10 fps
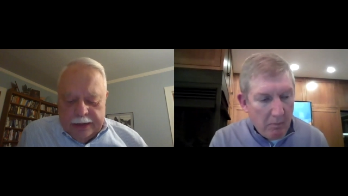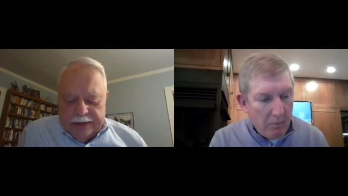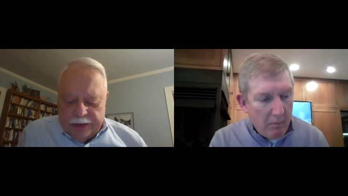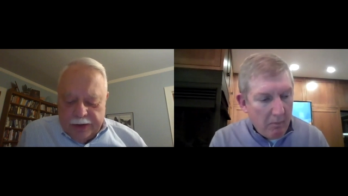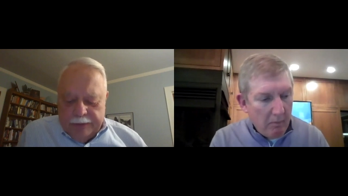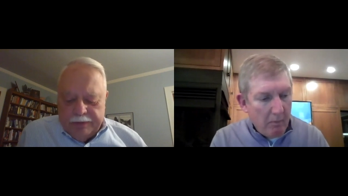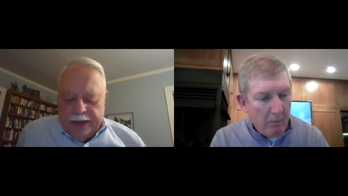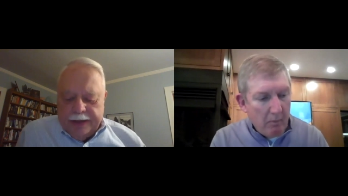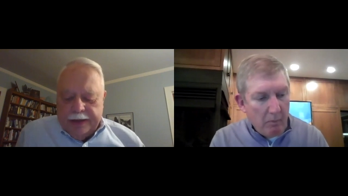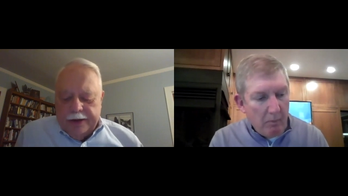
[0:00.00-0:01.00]
Speaker 1: is there any
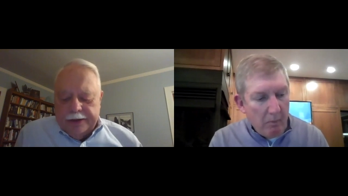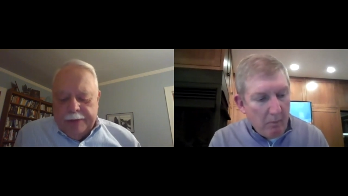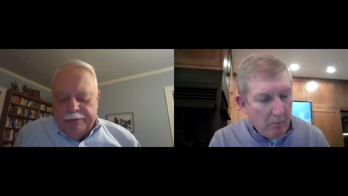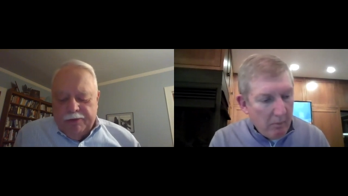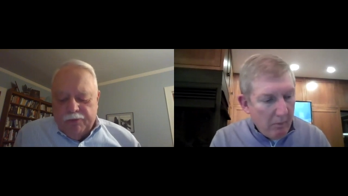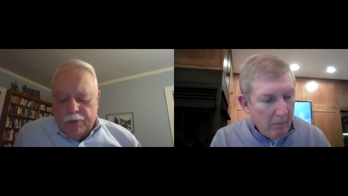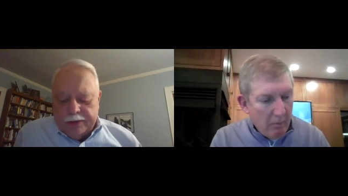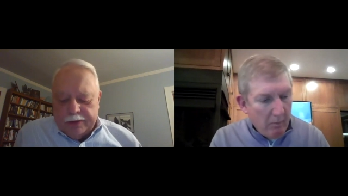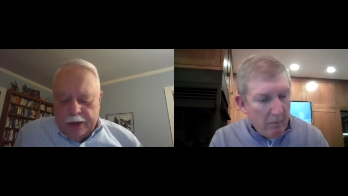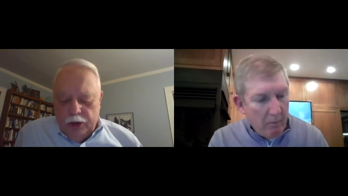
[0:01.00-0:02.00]
particular type of
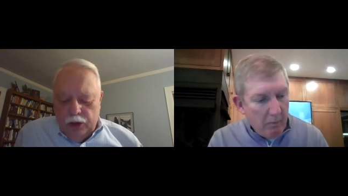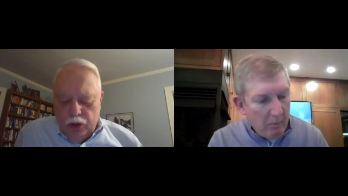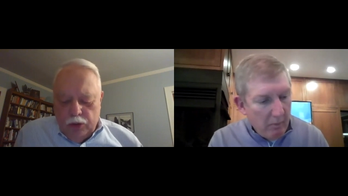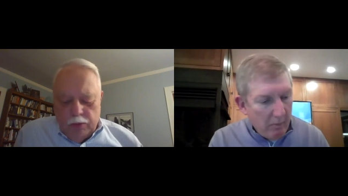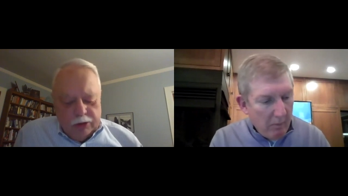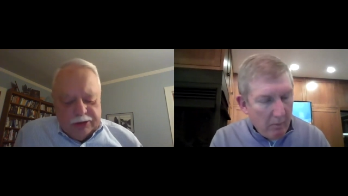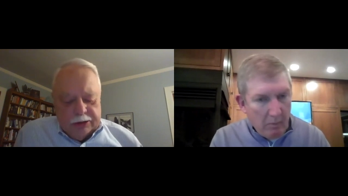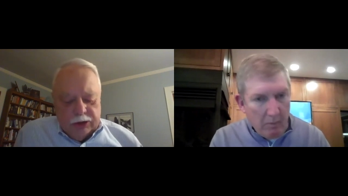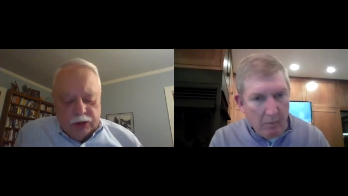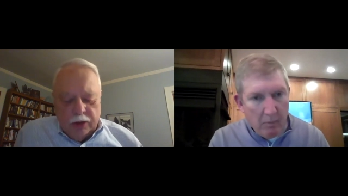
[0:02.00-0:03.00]
work that you most
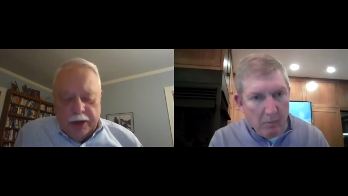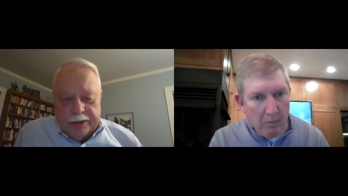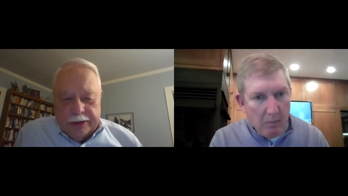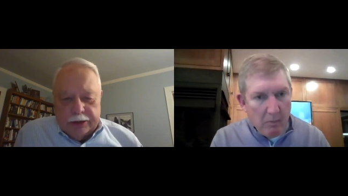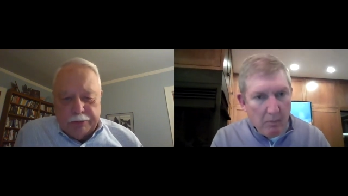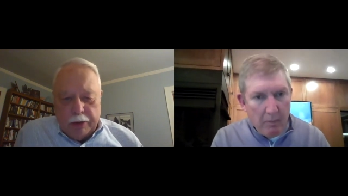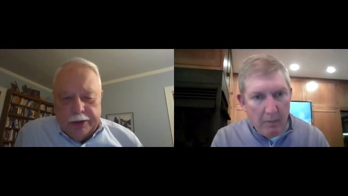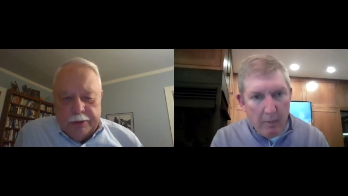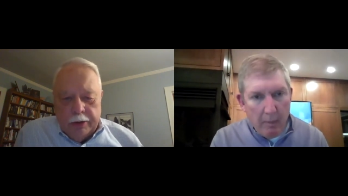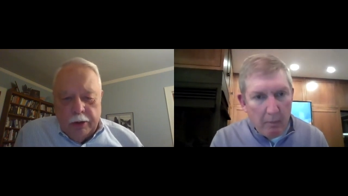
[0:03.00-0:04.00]
enjoy at this
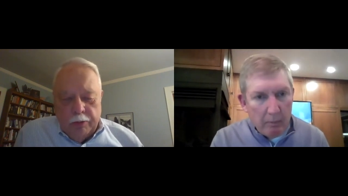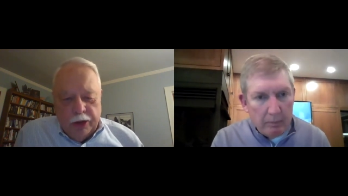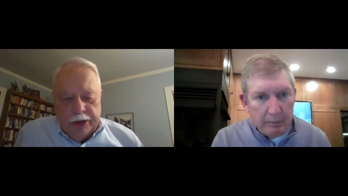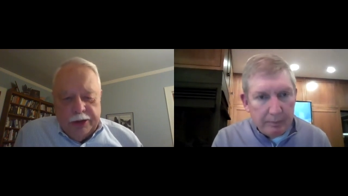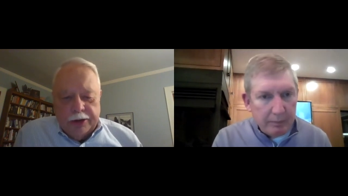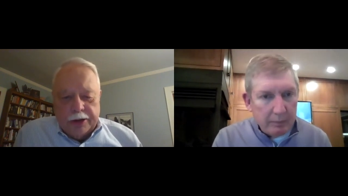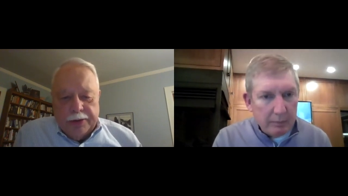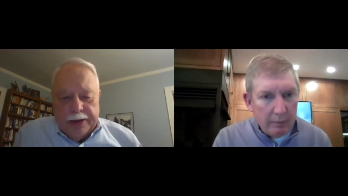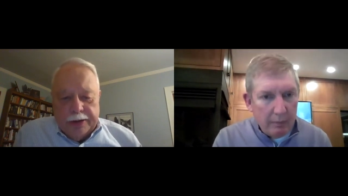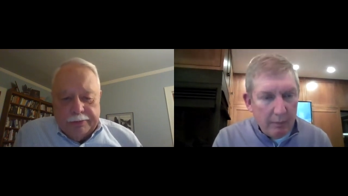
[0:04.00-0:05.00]
part, point in your
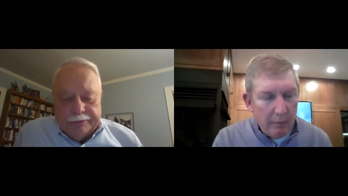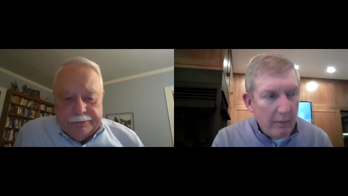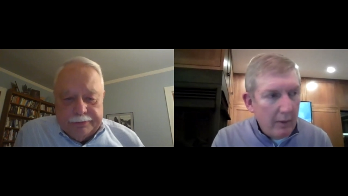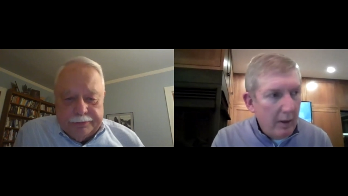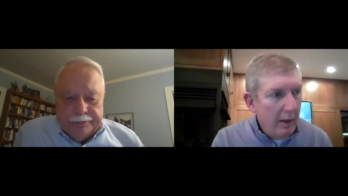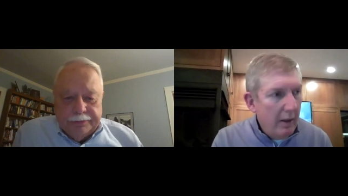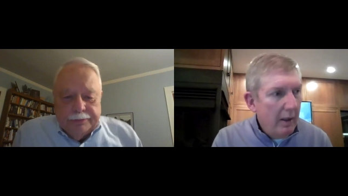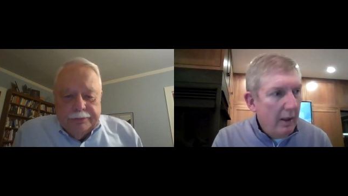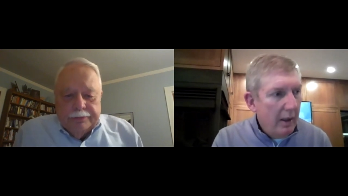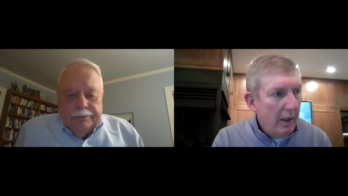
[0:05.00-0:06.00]
career?
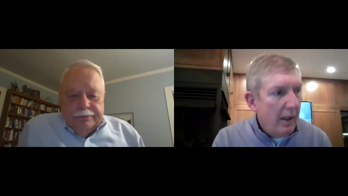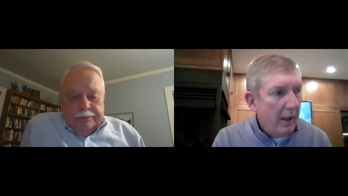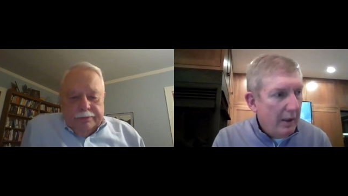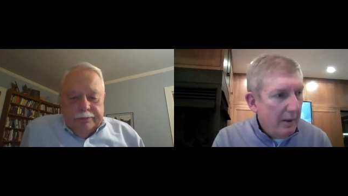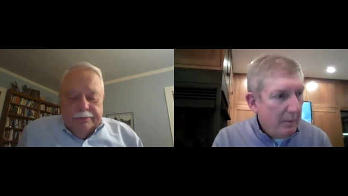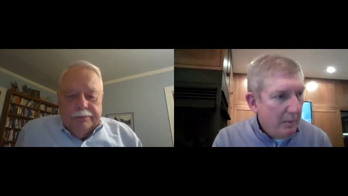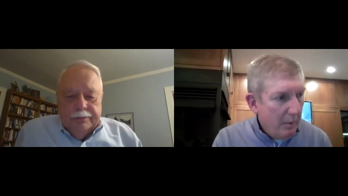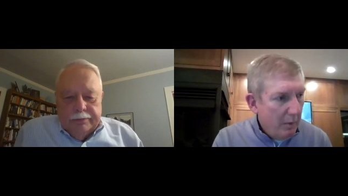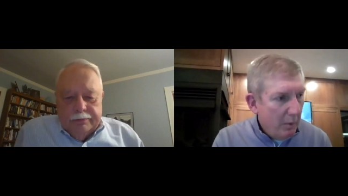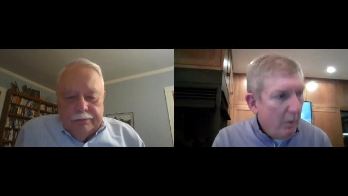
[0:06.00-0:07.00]

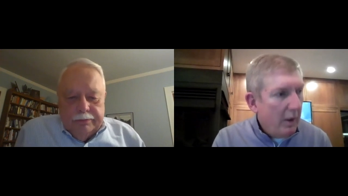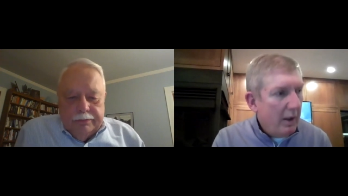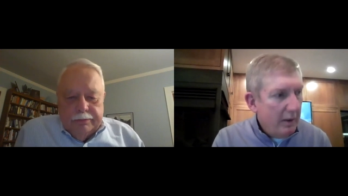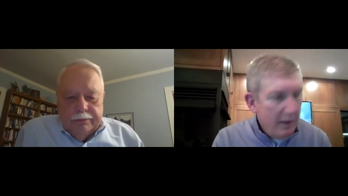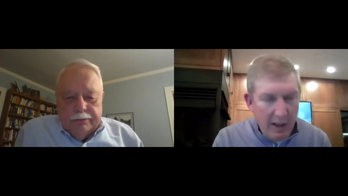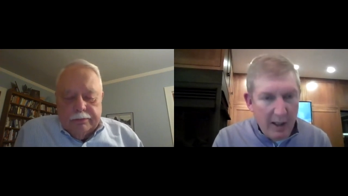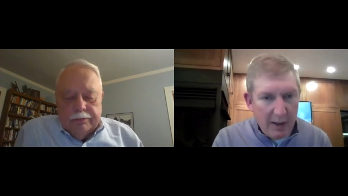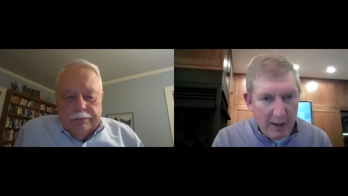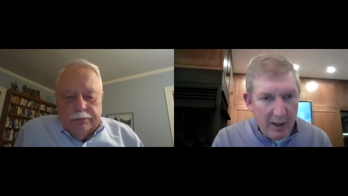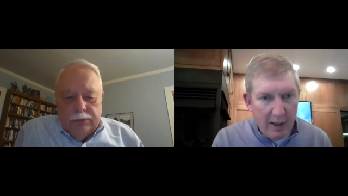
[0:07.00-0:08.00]
Speaker 2: Um, well,
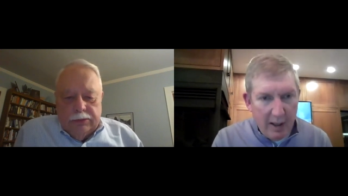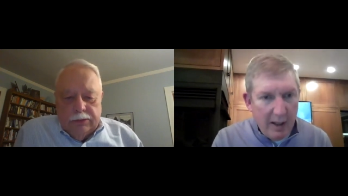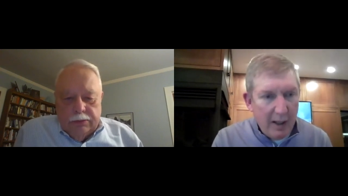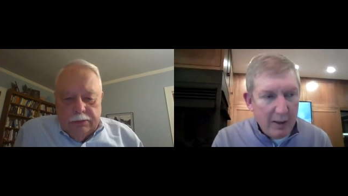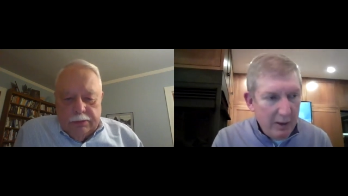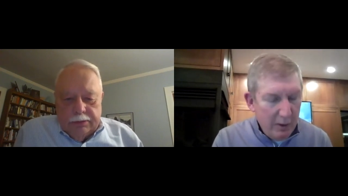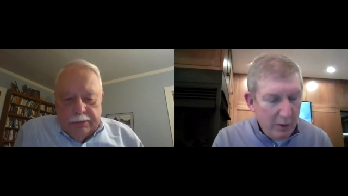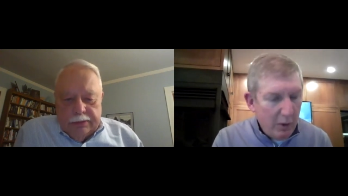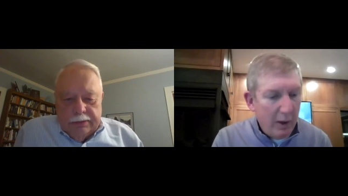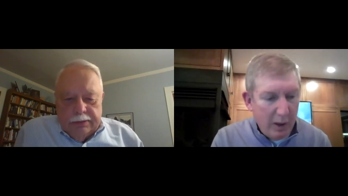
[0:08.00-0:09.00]
yes, I, I actually
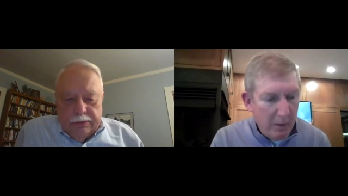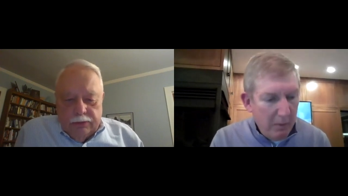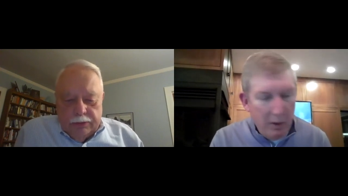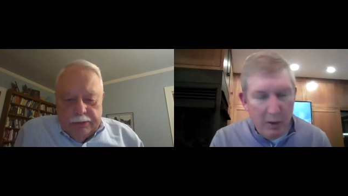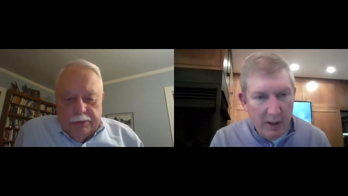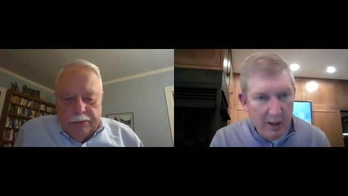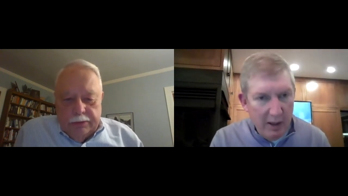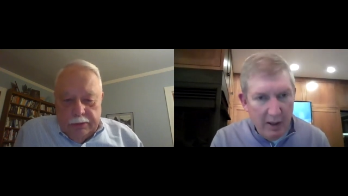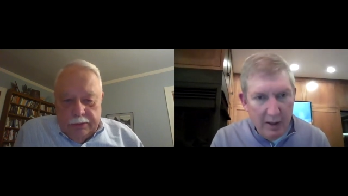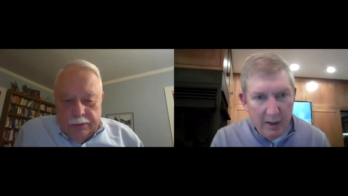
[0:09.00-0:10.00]
enjoy
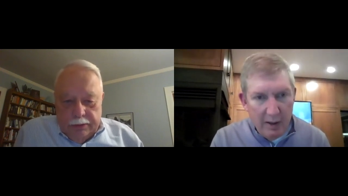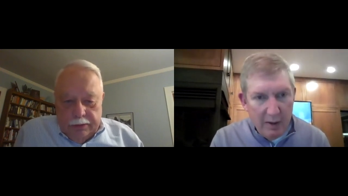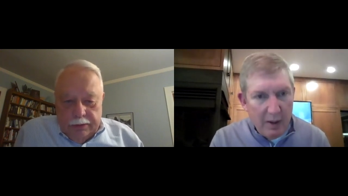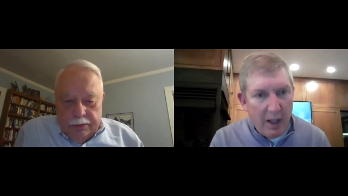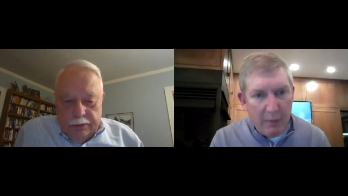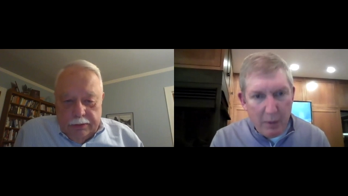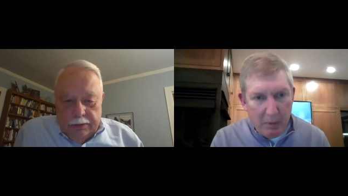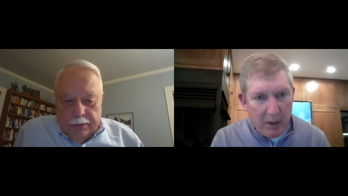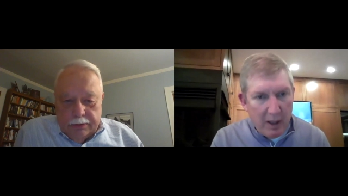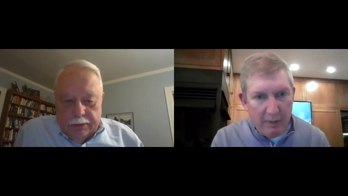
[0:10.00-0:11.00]
community, not for
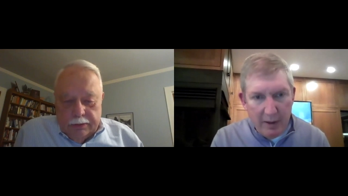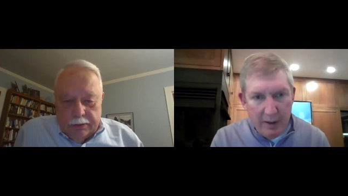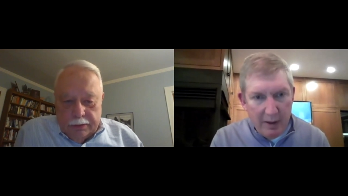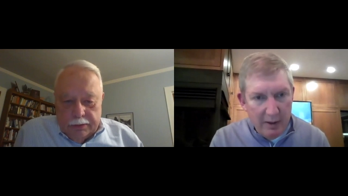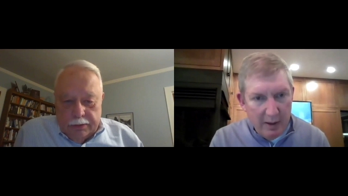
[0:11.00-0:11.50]
profit,